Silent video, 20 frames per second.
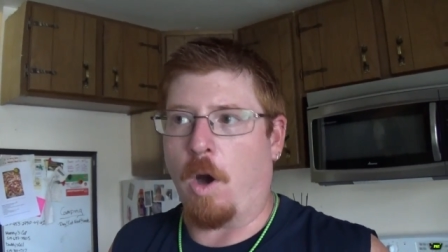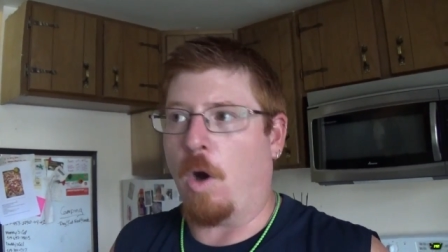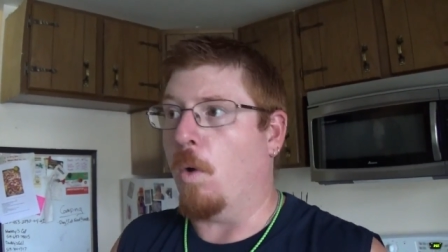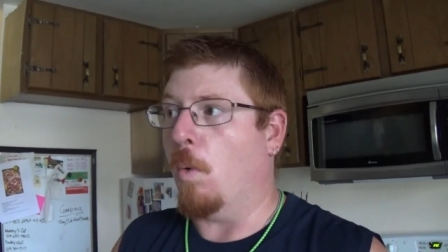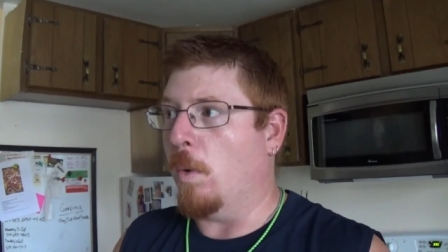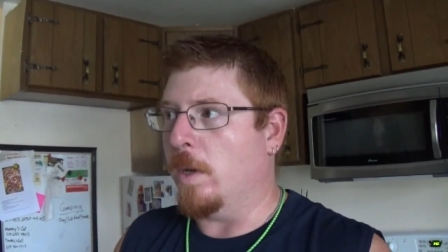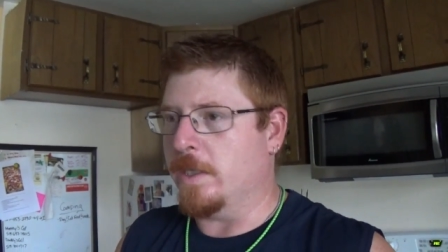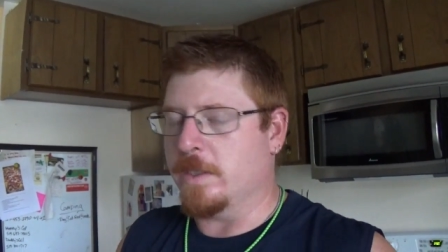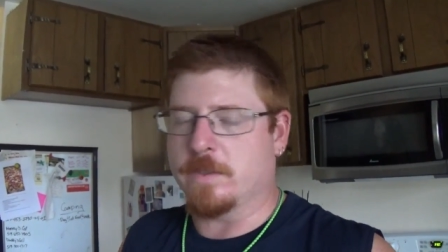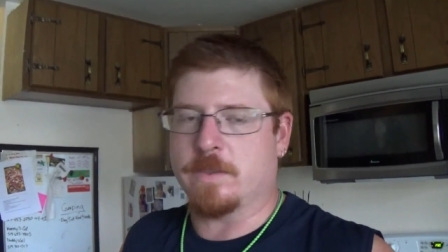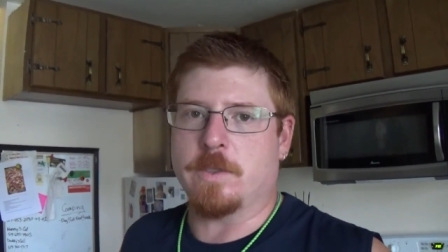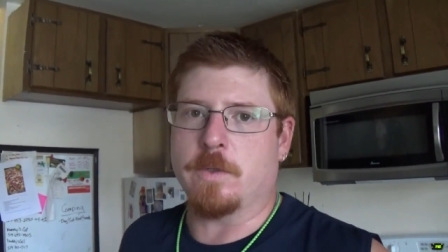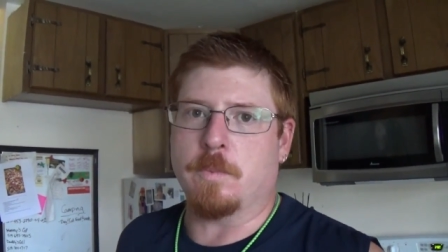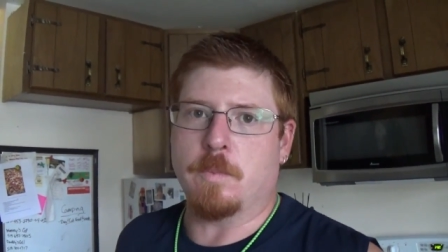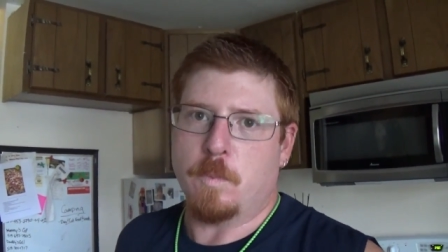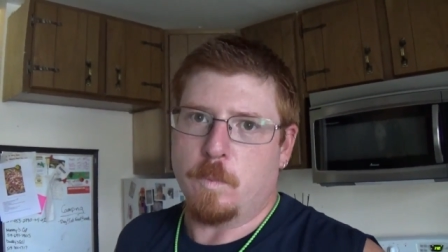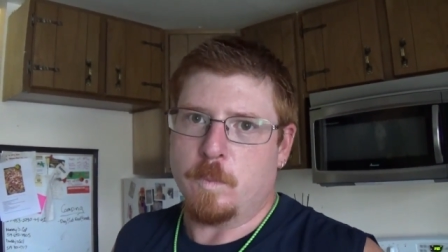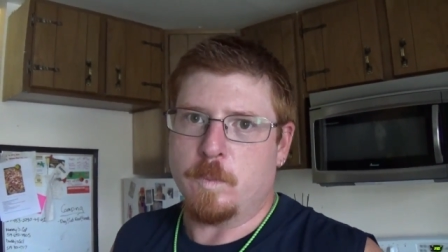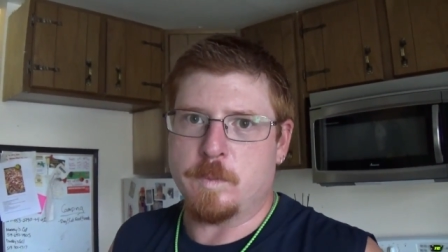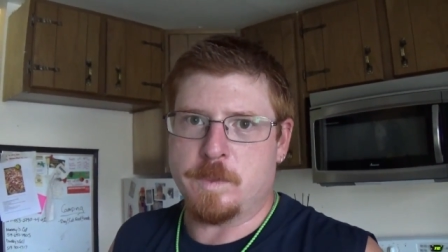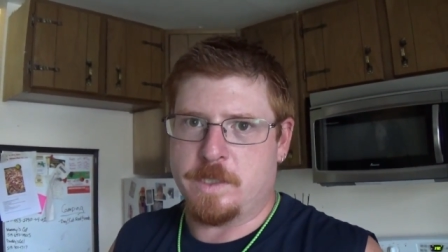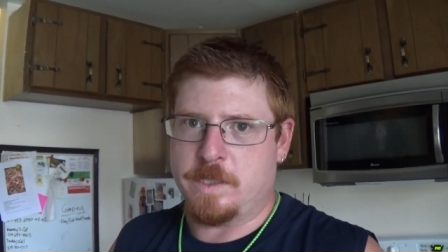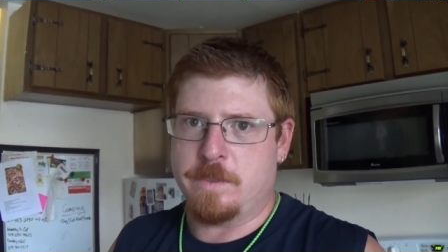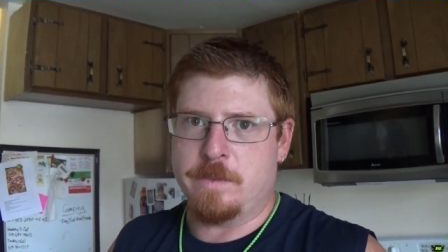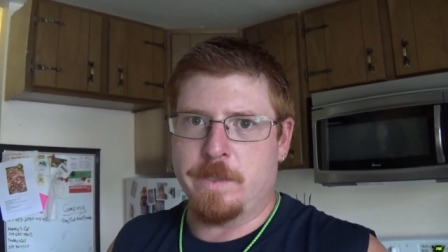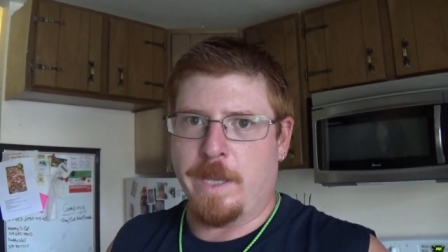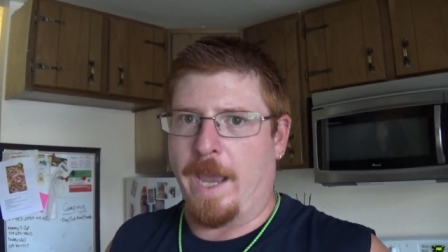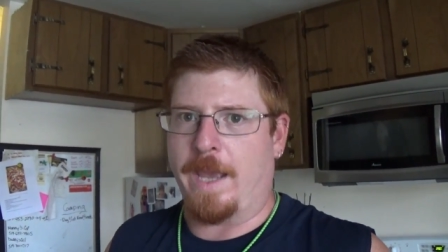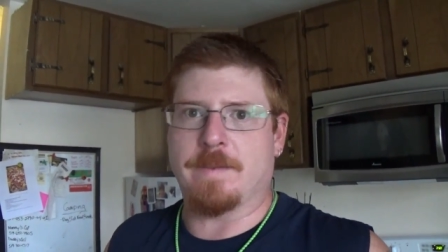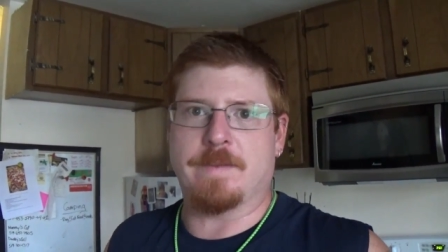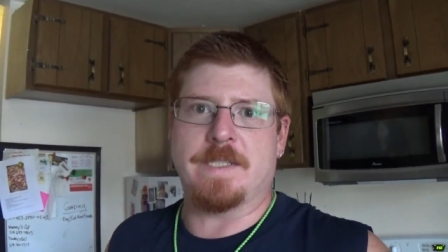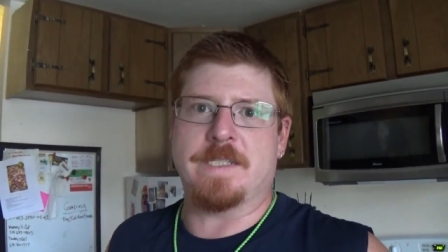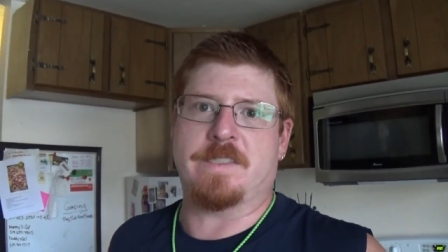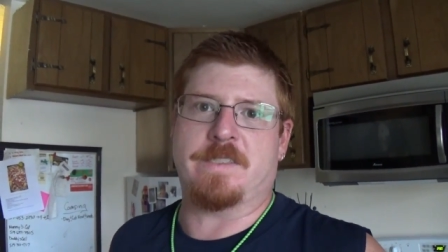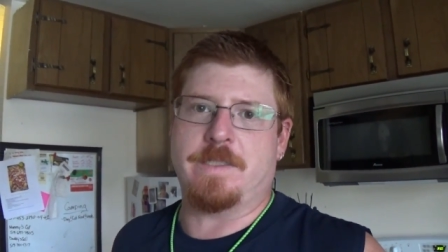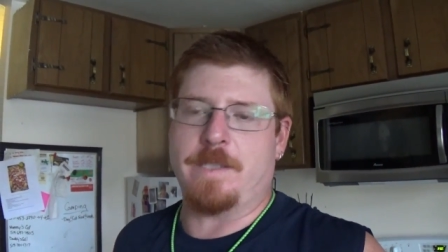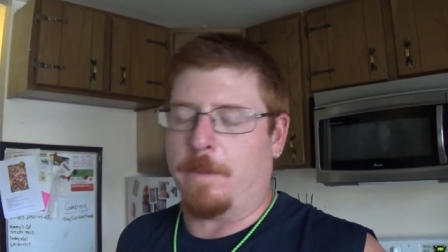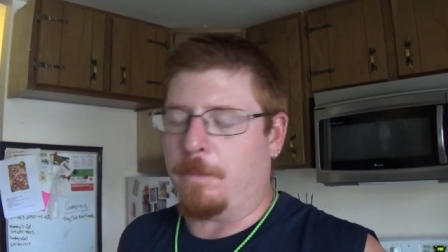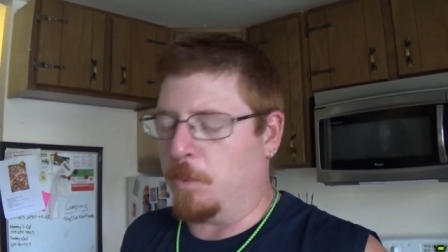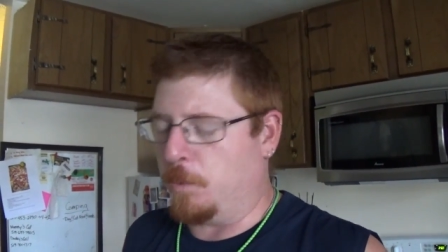Always do at
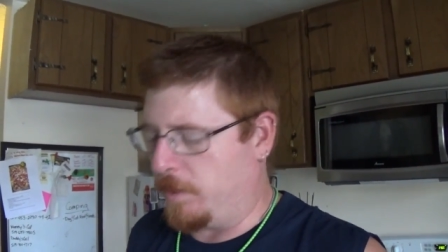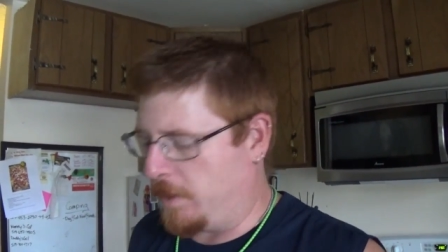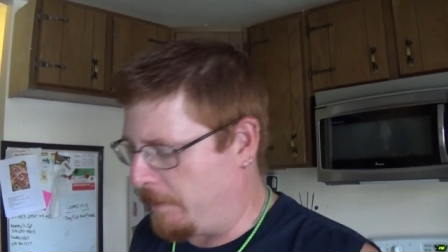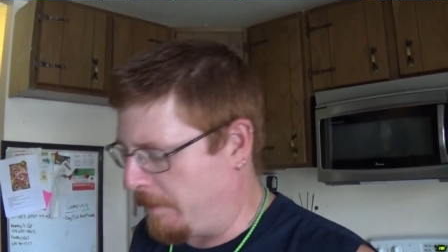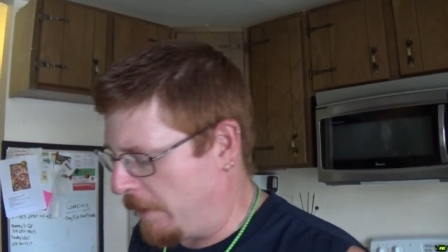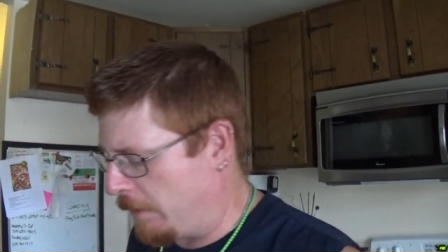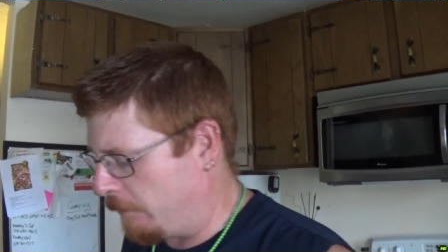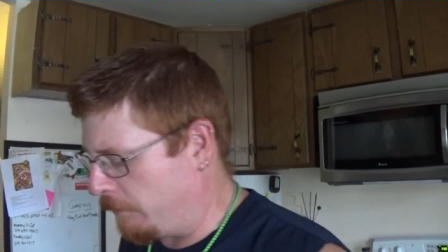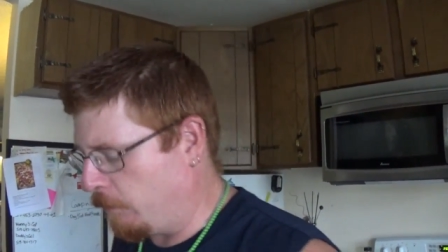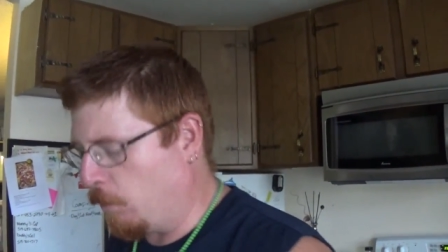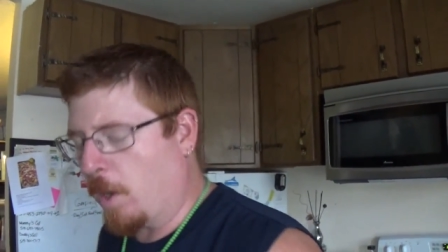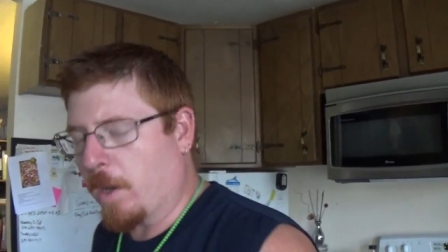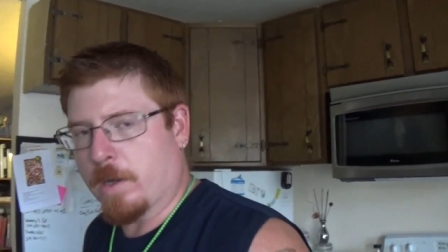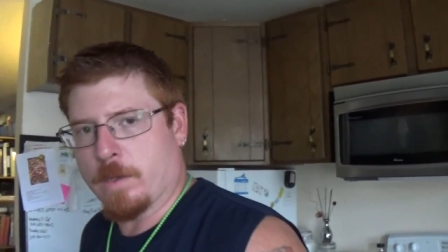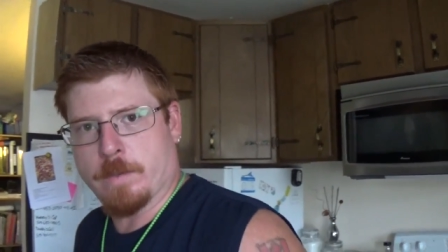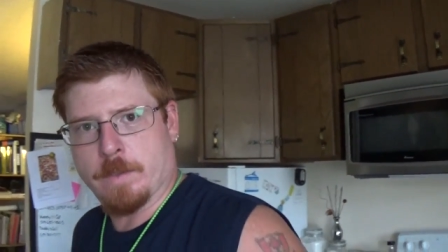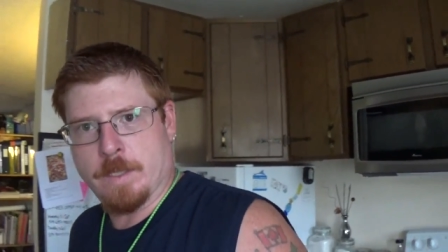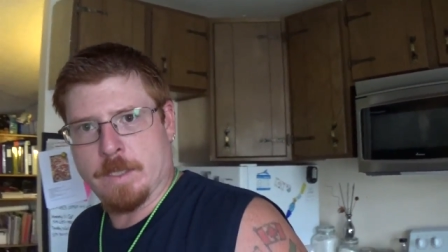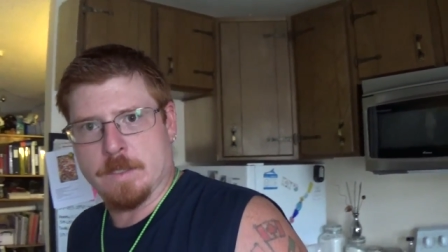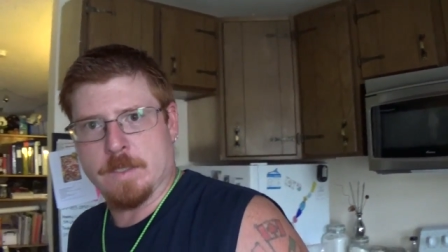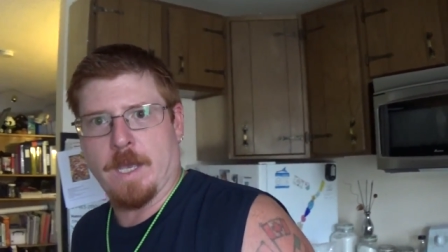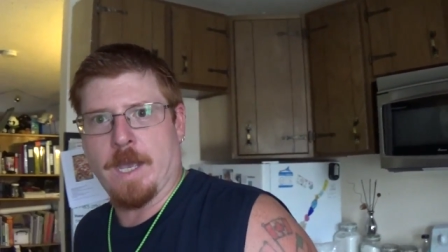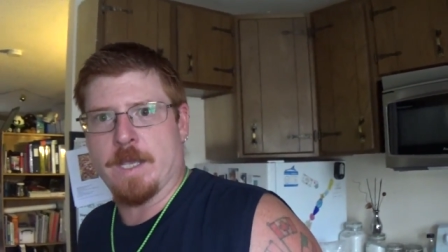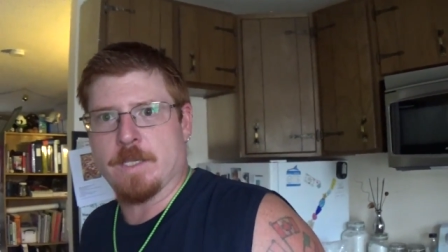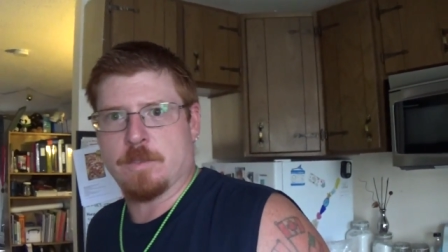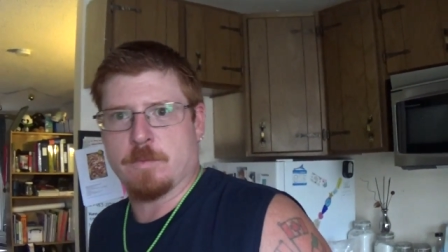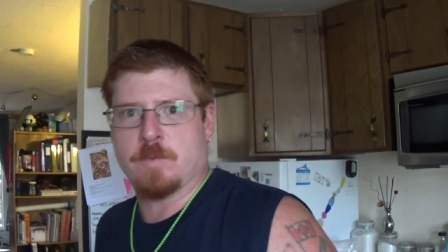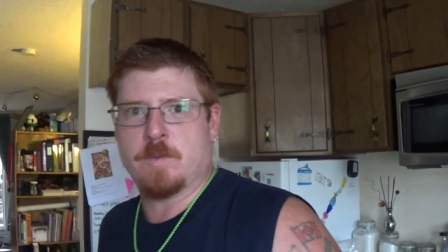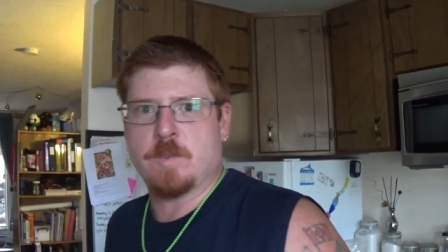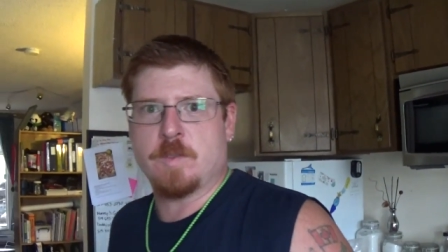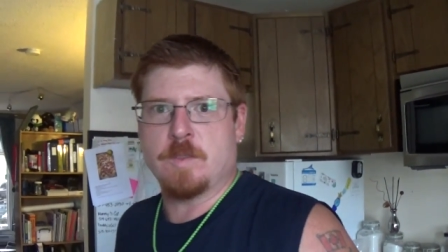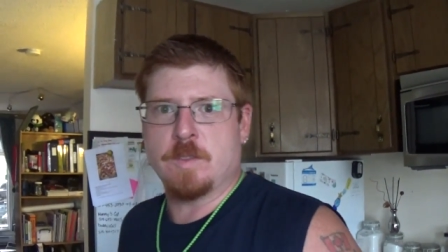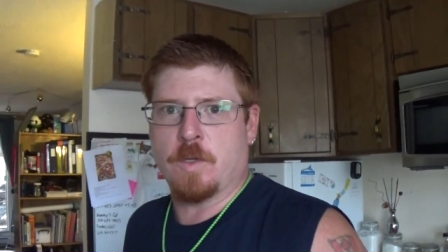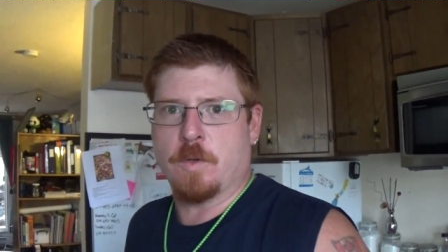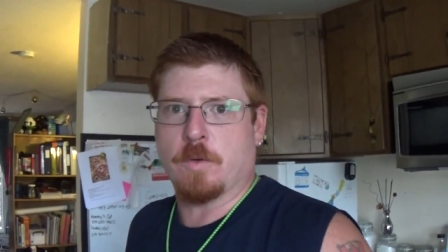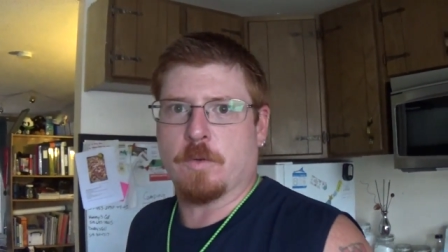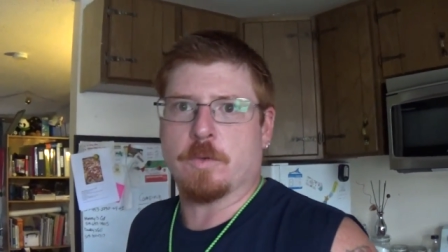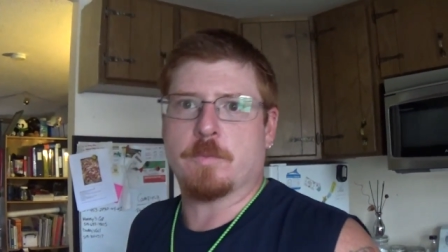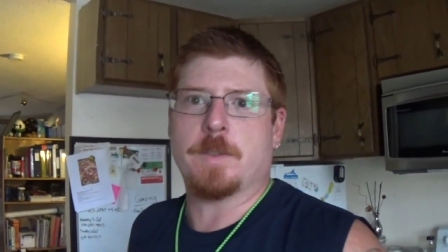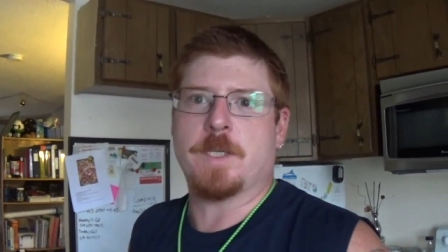least double the amount of water as
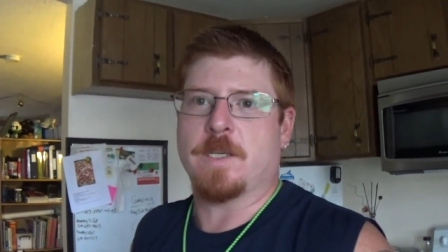noodles,